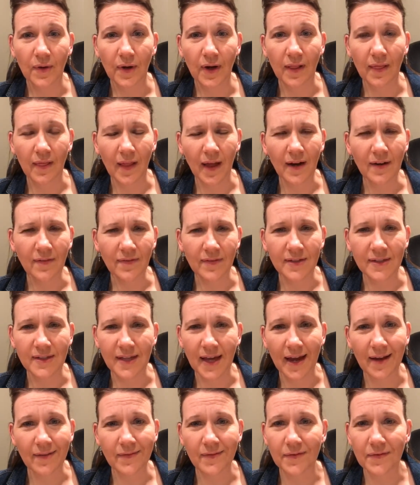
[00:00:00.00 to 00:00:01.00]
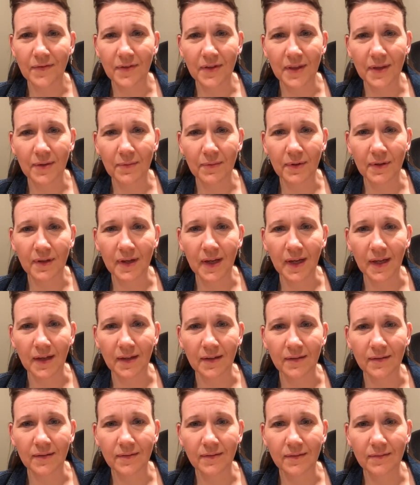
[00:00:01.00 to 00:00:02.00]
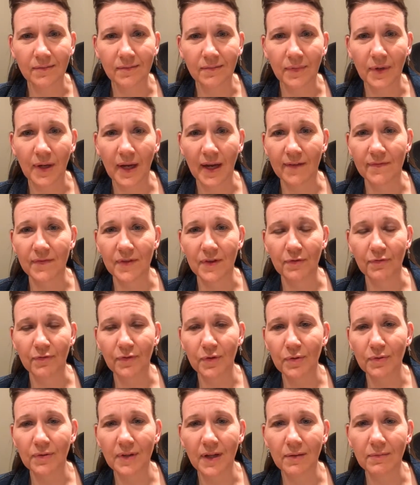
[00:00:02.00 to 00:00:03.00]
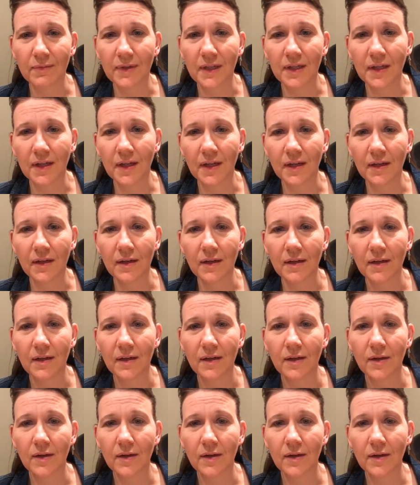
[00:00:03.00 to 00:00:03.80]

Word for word: a lot of us have everything we need. We have the food that we need.